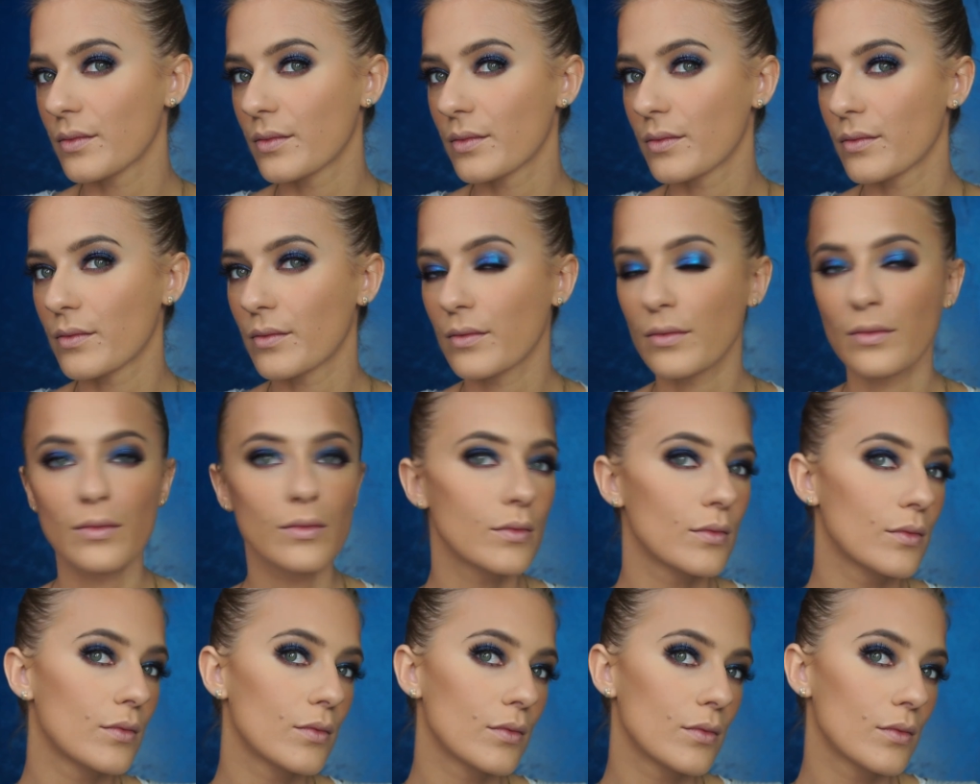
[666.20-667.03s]

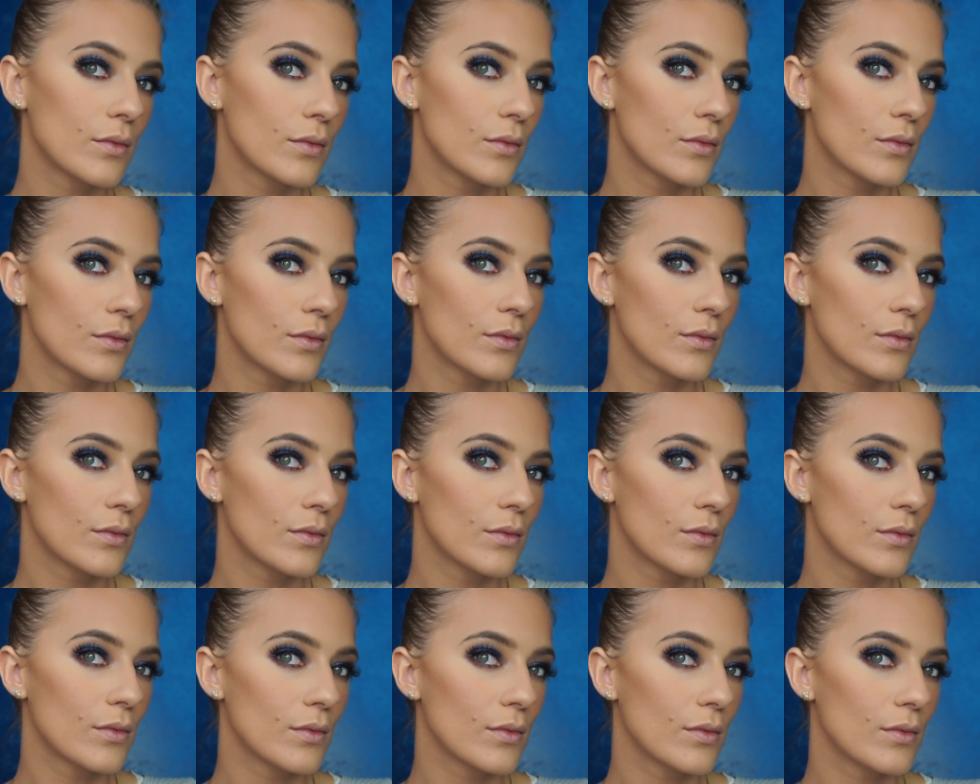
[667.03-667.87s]

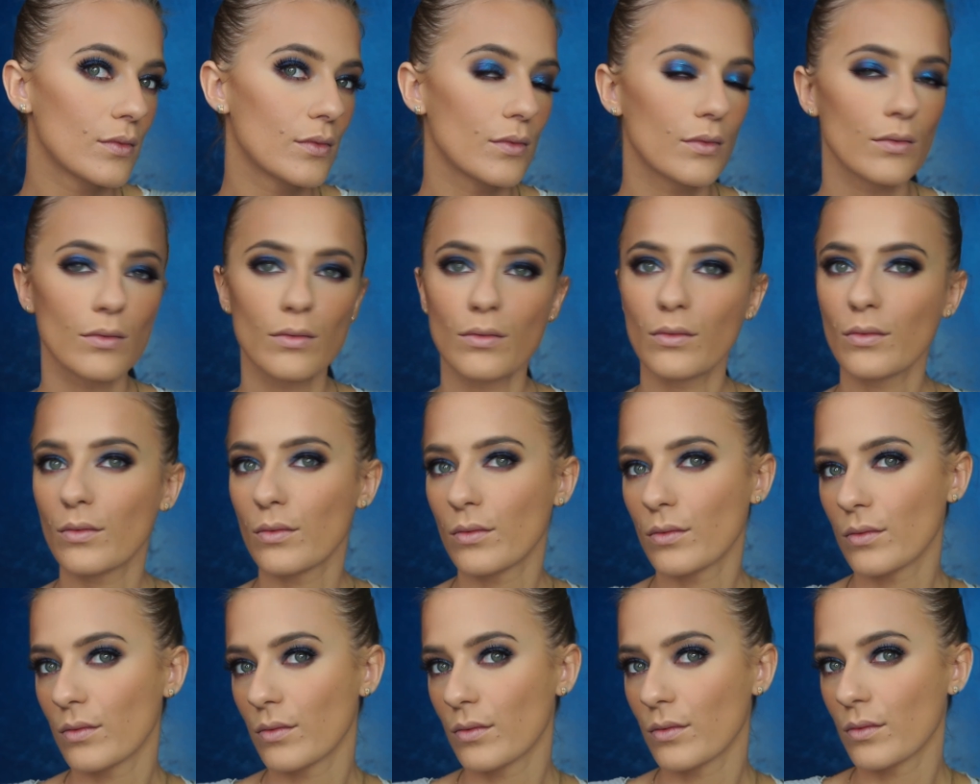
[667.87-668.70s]

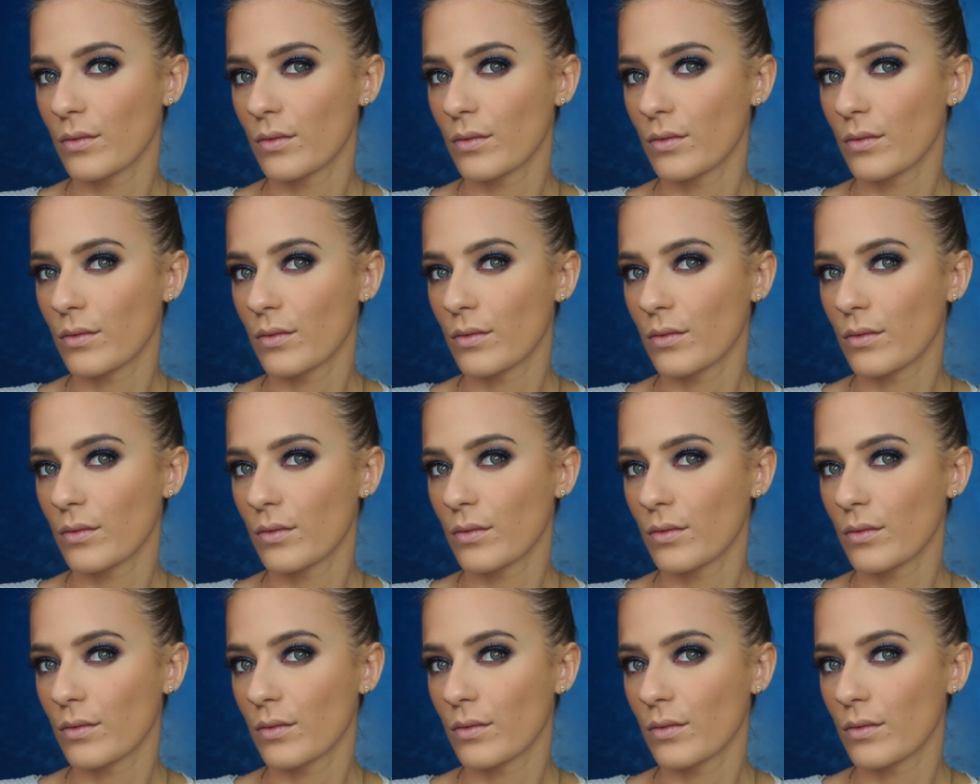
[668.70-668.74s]
[no speech]